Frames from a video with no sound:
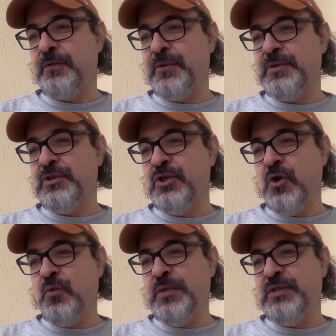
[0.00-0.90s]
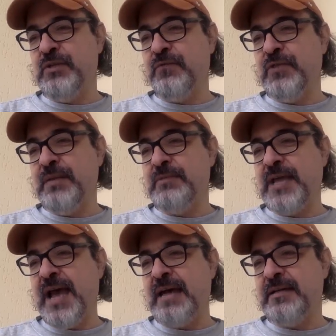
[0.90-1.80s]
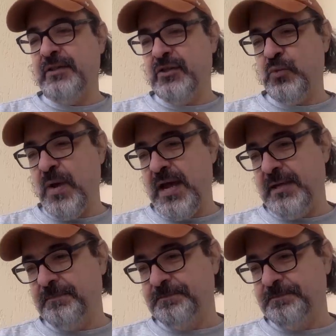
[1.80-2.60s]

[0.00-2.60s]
There is no reason for them to act in this way.